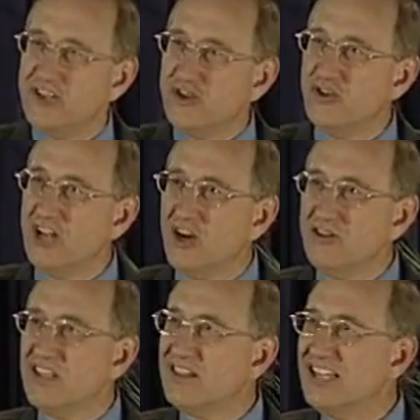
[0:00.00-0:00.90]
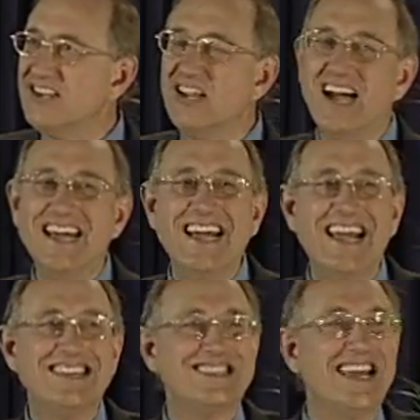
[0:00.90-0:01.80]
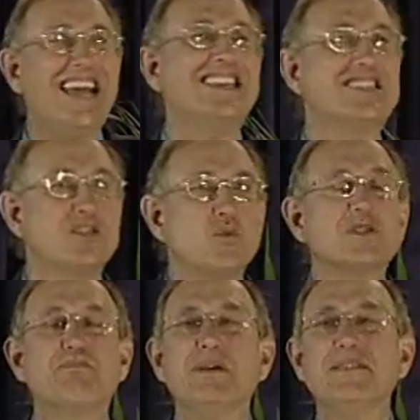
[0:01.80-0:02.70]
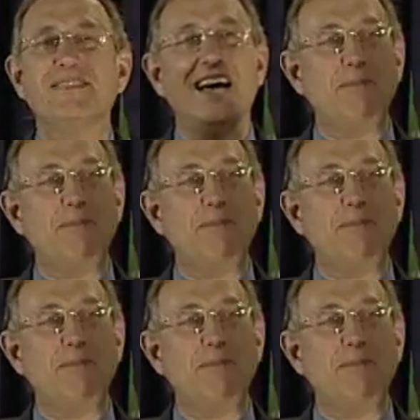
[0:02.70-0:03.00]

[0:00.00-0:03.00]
Did you know that the entire SS was built